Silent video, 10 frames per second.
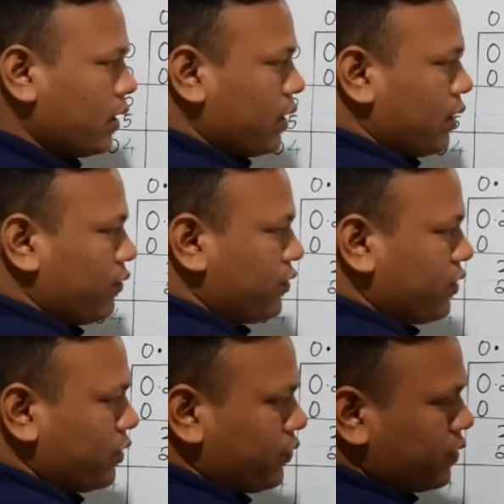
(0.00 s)
Now
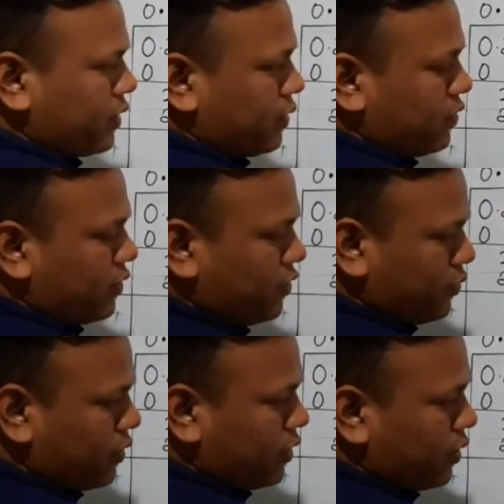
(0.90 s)
search for
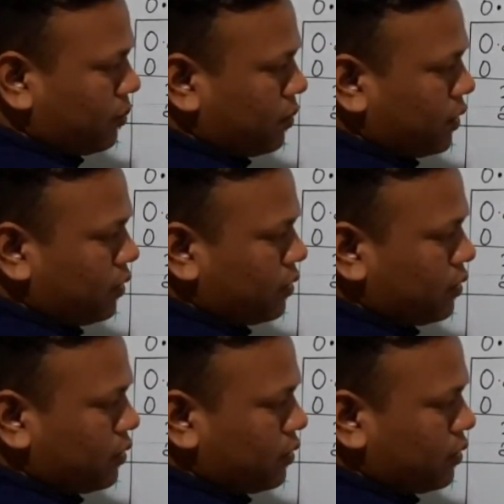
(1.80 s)
a number